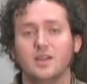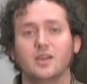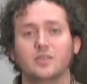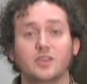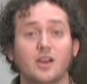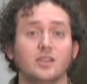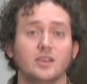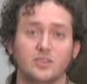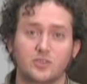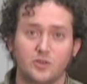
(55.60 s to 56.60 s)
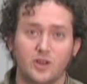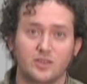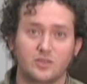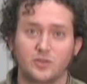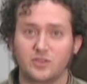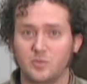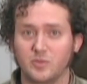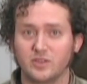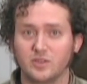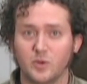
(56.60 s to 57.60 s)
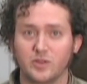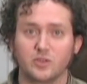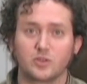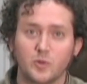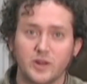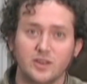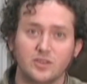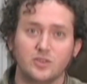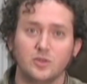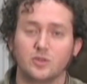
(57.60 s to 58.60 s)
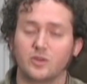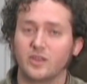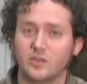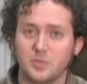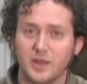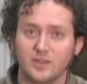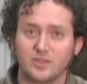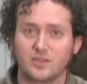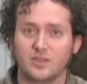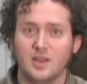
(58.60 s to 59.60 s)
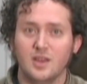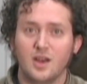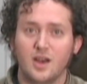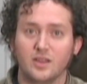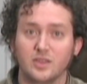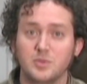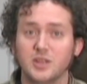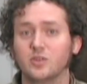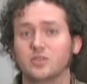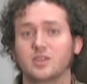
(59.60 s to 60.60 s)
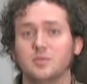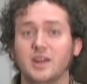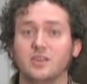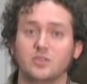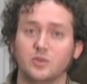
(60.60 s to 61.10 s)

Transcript: Now if the colony is stressed for some reason, whether it's queen issues or other pests, uh, the beetles can manage to